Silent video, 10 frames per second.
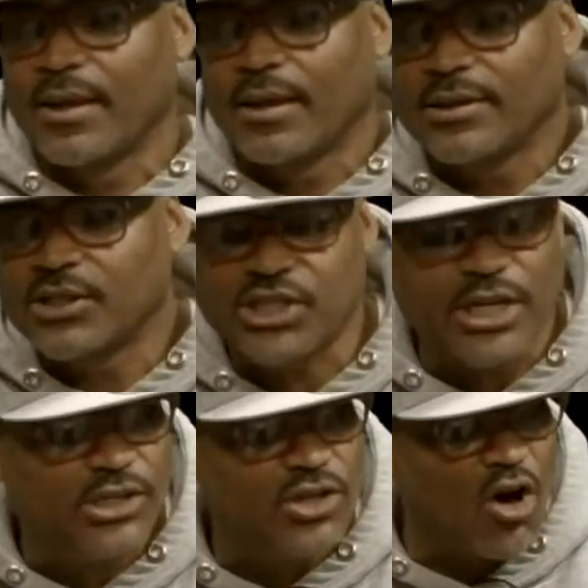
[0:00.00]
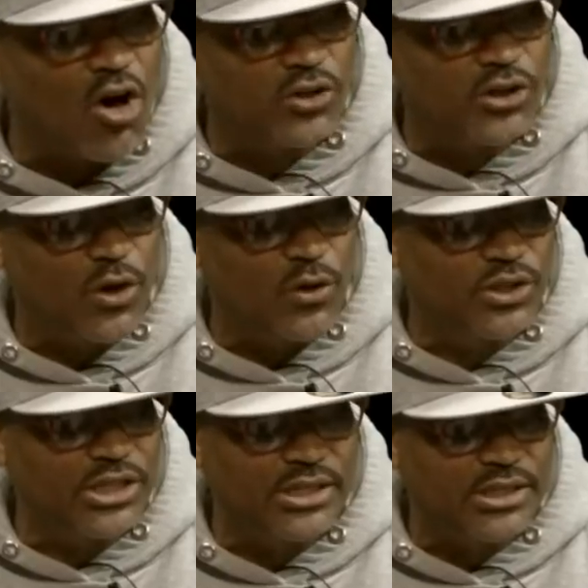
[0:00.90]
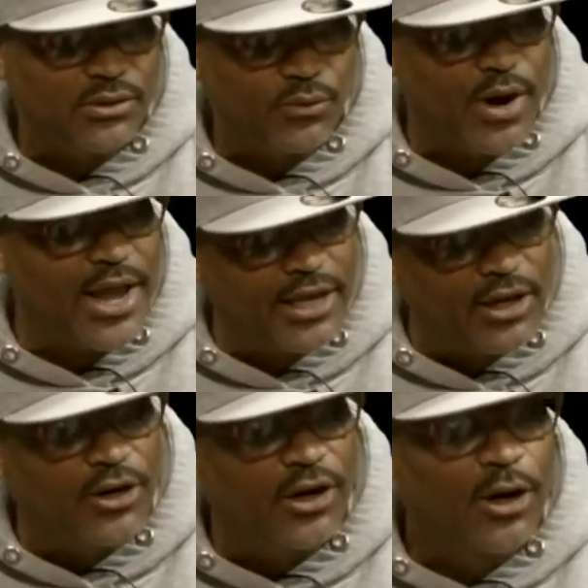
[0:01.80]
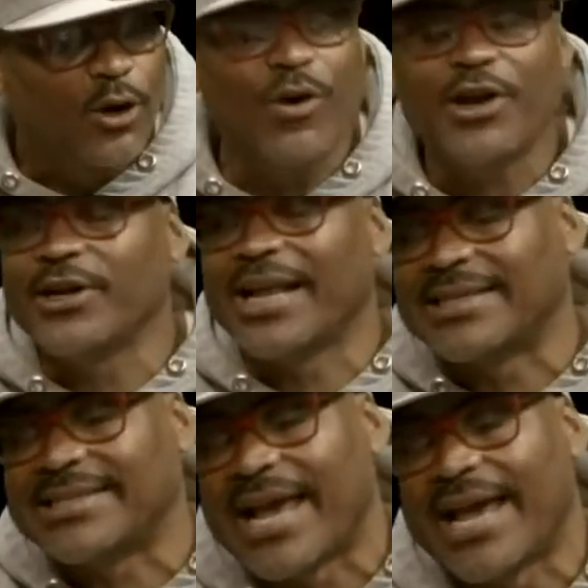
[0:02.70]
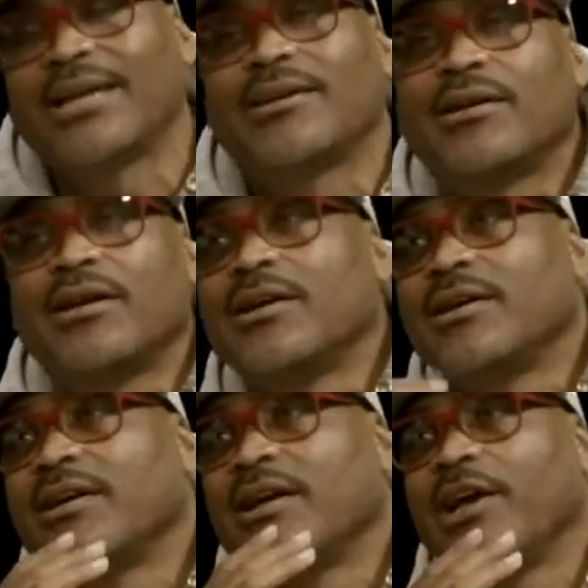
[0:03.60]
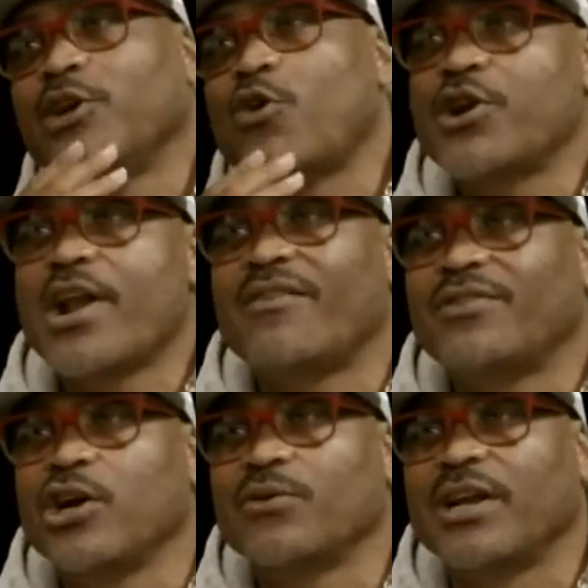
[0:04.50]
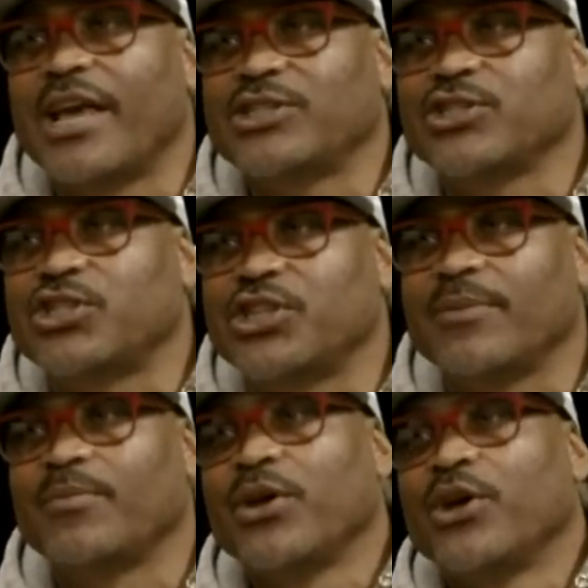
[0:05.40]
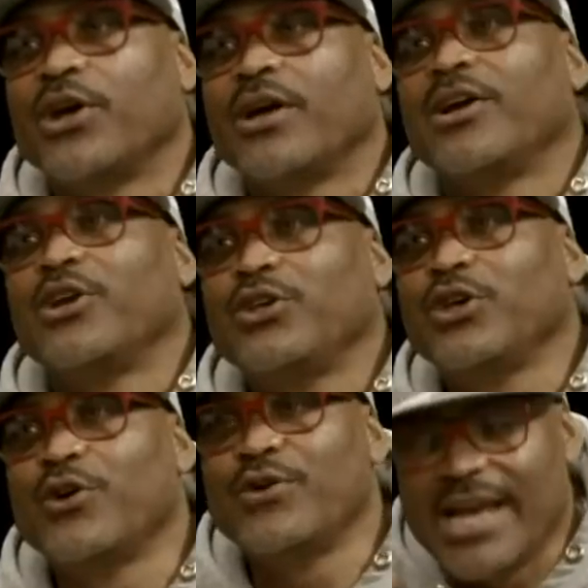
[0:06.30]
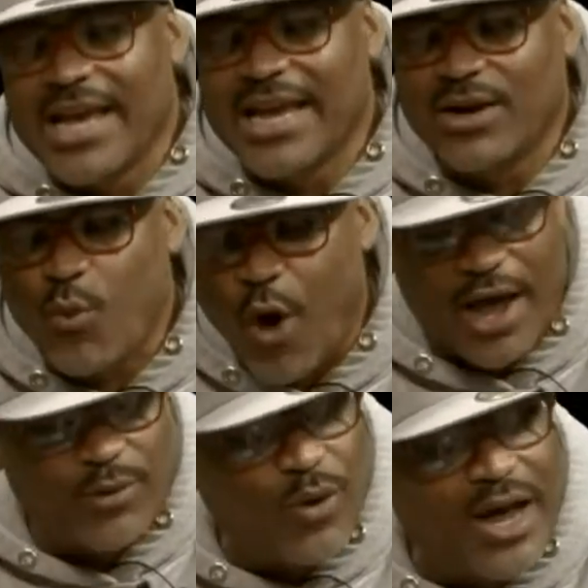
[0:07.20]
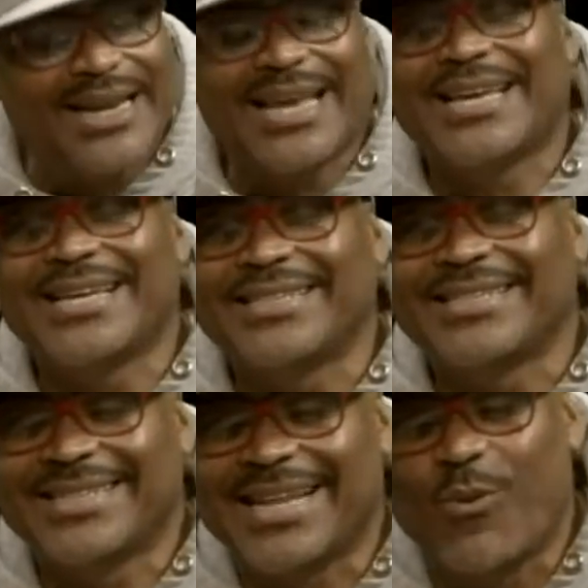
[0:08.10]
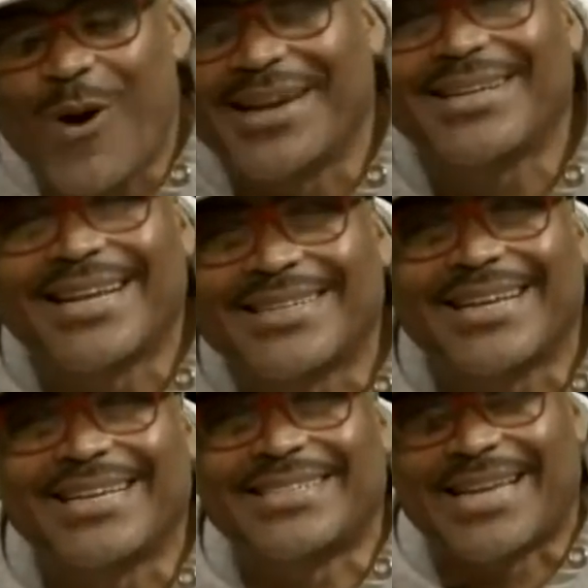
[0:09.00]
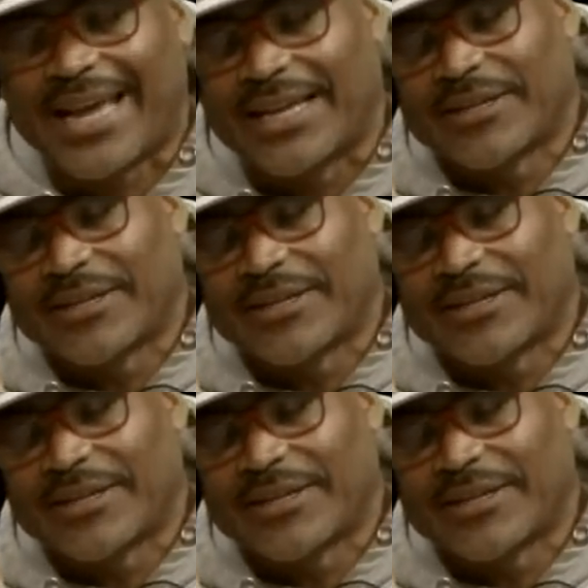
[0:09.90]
The shit is also just regular. What do they say? In order to have a good relationship, you need what? What is the what that they say?